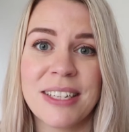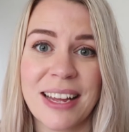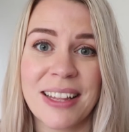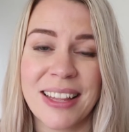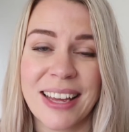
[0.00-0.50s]
to
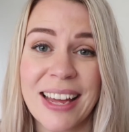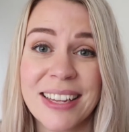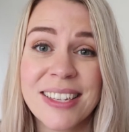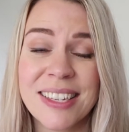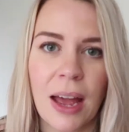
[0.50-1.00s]
take the
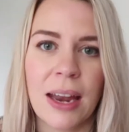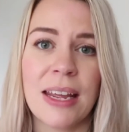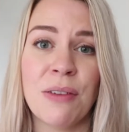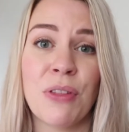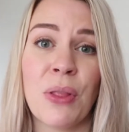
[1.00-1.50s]
kids.
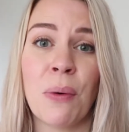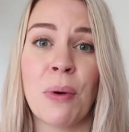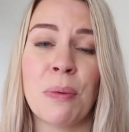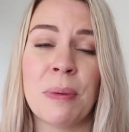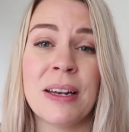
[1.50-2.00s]
And even though
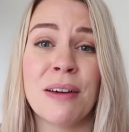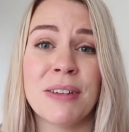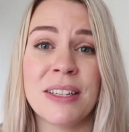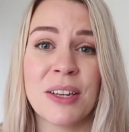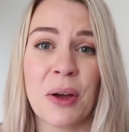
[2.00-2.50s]
it would be
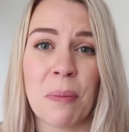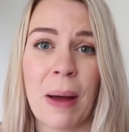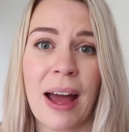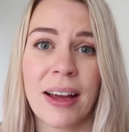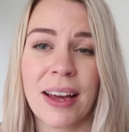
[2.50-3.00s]
lovely to go
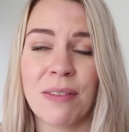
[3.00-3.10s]
back